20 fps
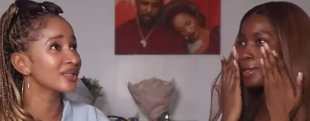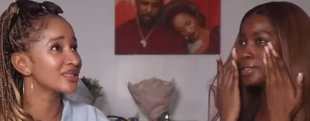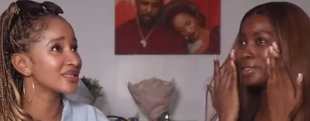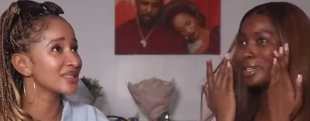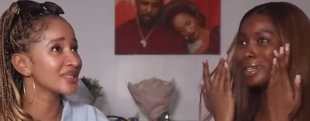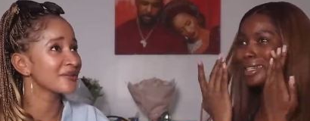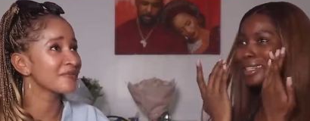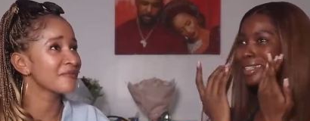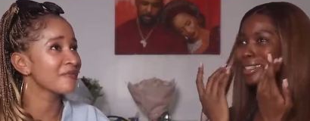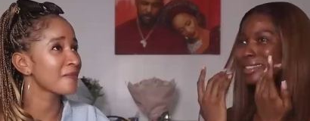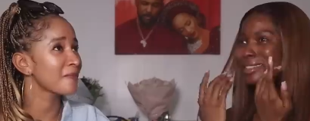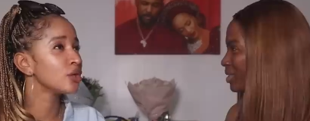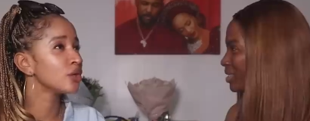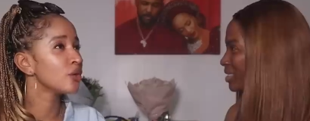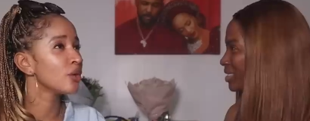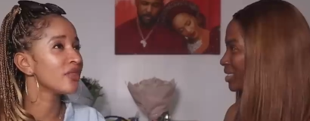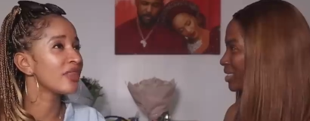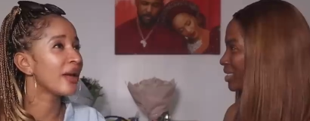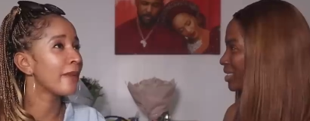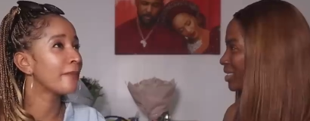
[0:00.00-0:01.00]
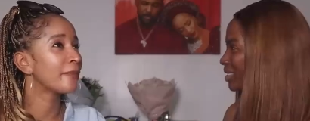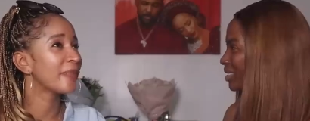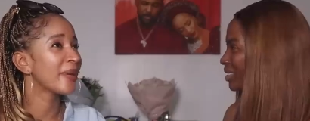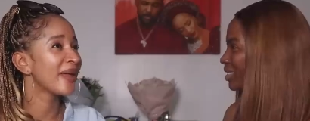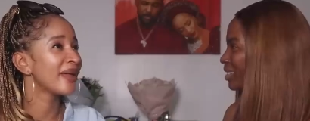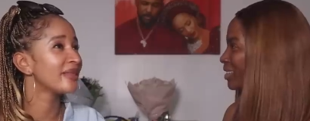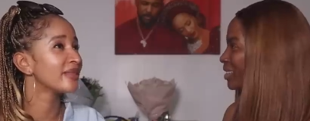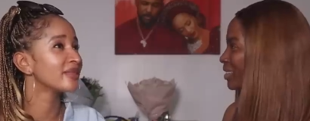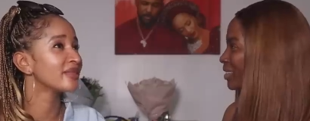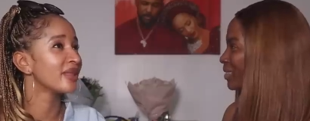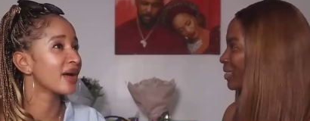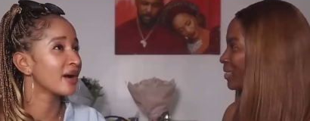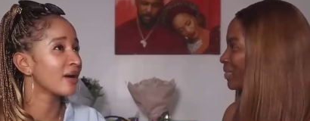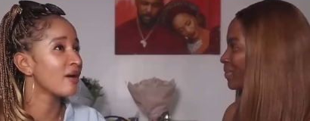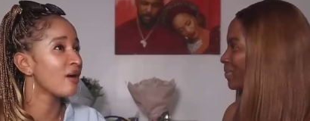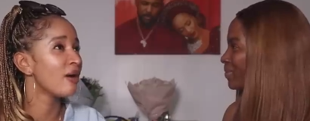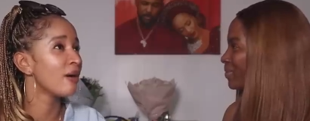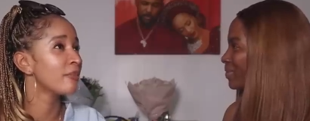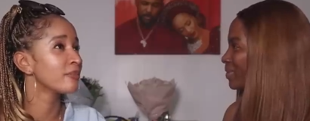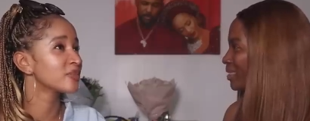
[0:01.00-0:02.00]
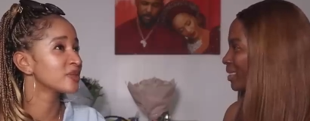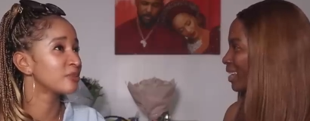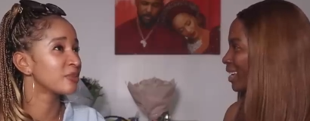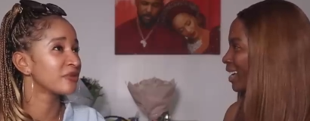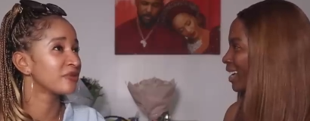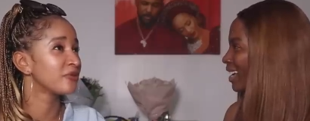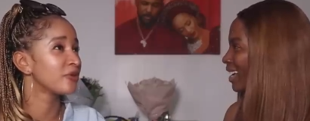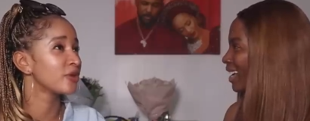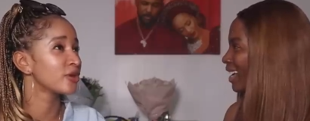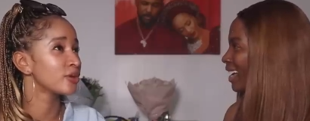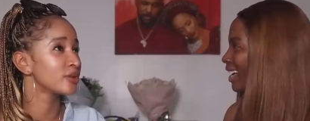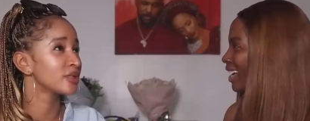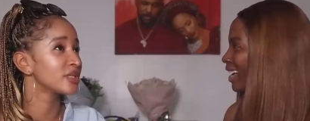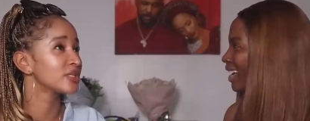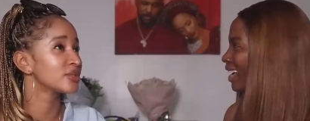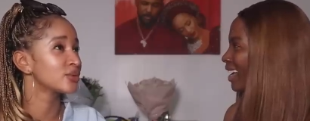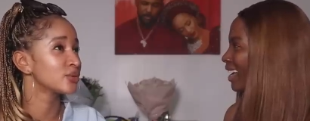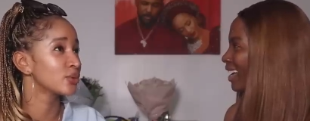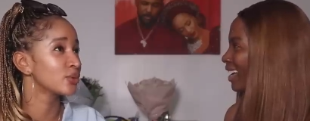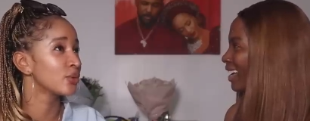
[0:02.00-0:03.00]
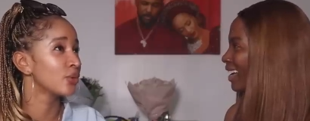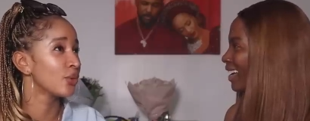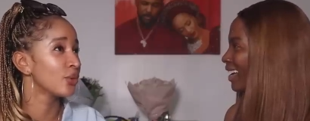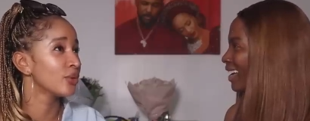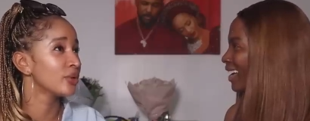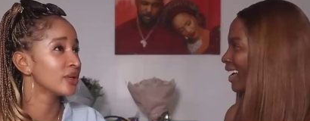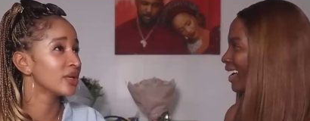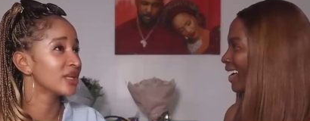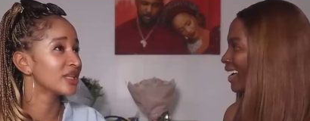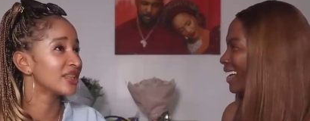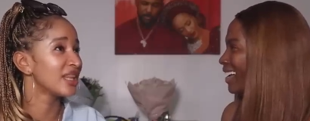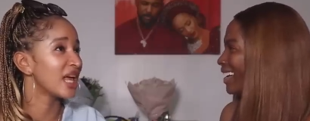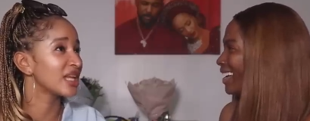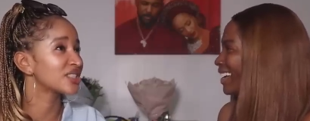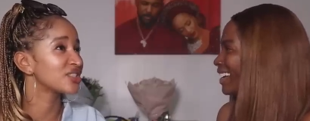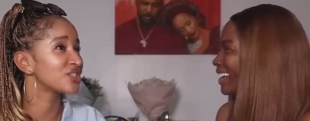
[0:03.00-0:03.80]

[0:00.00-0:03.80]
Speaker 1: was not You know that pain that comes before you need to go? That